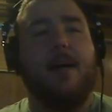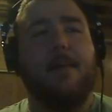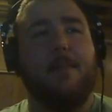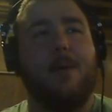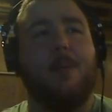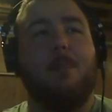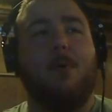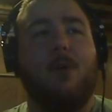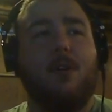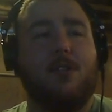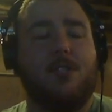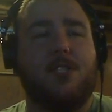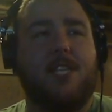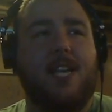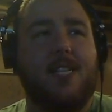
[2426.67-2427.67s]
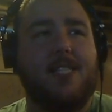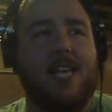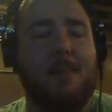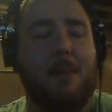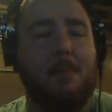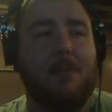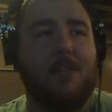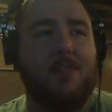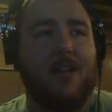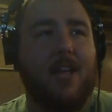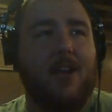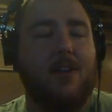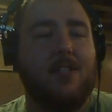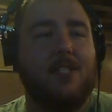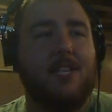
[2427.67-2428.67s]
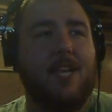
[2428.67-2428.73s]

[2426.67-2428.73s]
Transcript: Immortals or TSM, I believe, are guaranteed